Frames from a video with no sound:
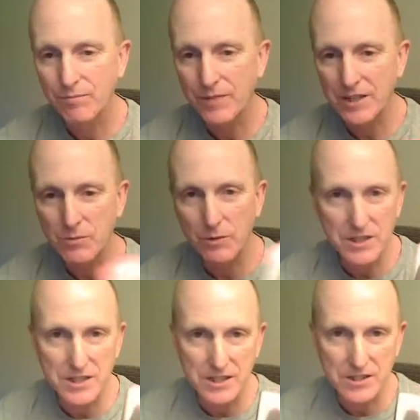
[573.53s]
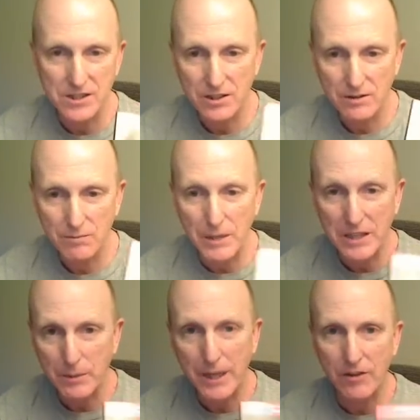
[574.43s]
That's what he says.
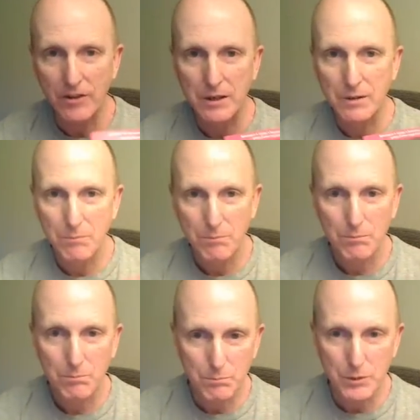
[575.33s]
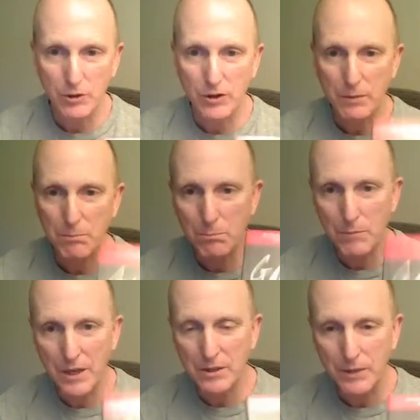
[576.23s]
Mathematically. Purely
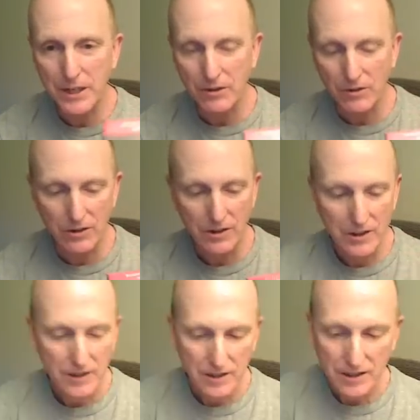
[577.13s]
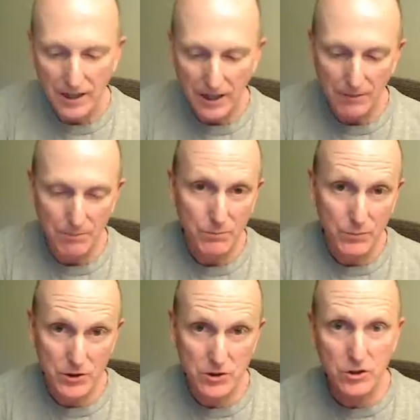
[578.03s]
mathematical.
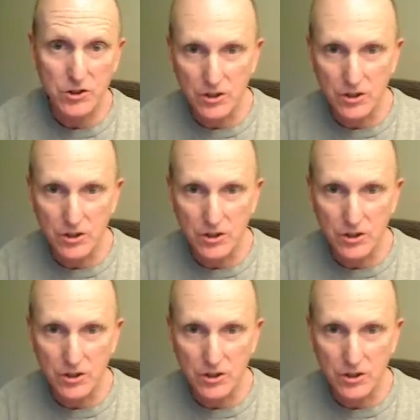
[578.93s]
It's good to